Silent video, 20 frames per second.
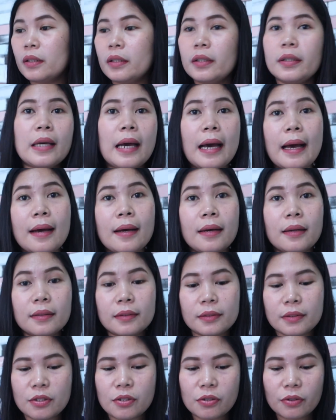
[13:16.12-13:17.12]
Yeah,
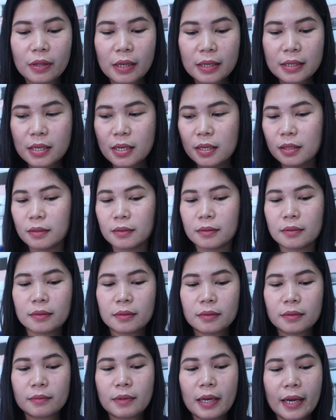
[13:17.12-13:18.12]
so that's it.
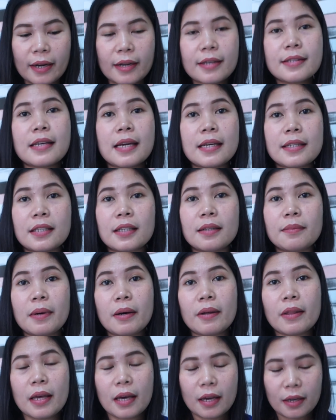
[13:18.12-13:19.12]
Not excited
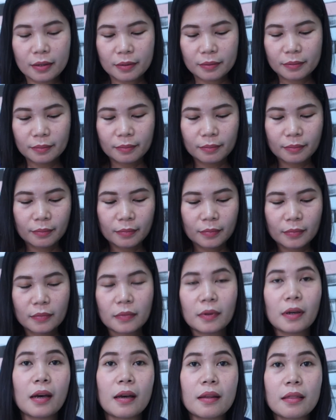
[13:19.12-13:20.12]
about that.
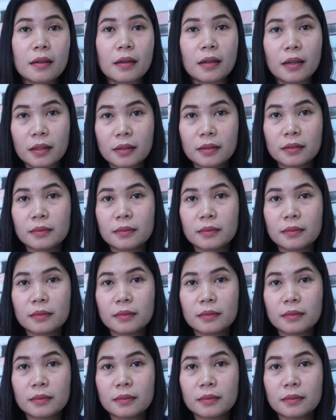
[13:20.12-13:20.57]
I thought